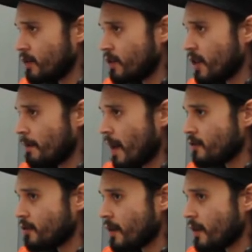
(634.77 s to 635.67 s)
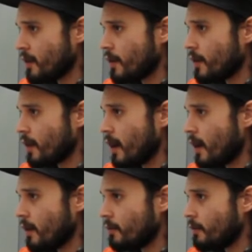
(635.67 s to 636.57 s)
geometric
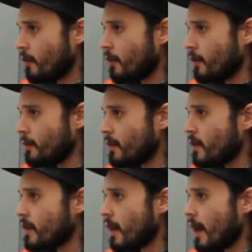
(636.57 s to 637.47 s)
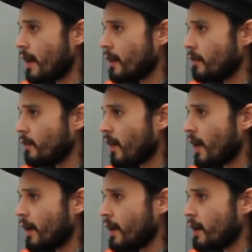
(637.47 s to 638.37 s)
forms and
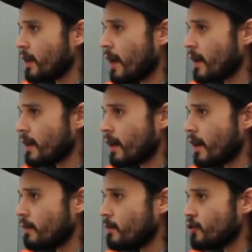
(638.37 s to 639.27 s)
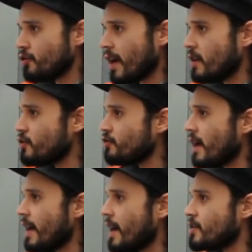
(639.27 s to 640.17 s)
very like
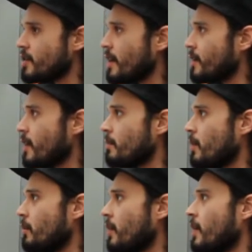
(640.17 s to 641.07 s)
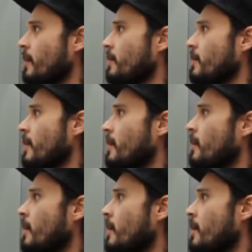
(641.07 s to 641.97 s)
straight edge things like buildings
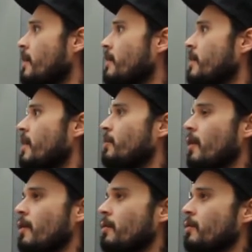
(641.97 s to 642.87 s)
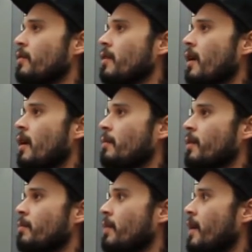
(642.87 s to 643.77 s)
and city roads
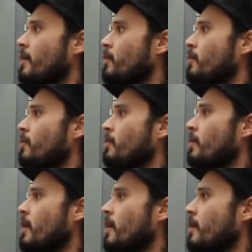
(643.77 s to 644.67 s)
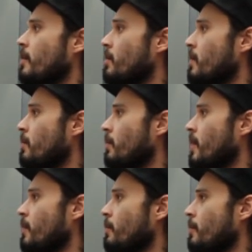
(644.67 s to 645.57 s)
compared to the people
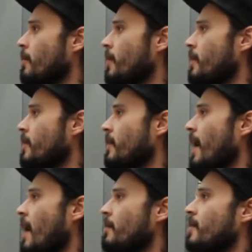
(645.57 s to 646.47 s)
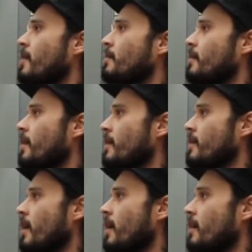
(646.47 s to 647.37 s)
that you throw in there to inhabit them. Is
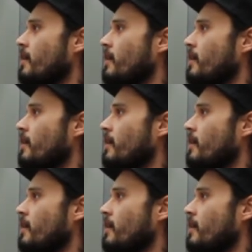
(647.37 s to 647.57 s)
the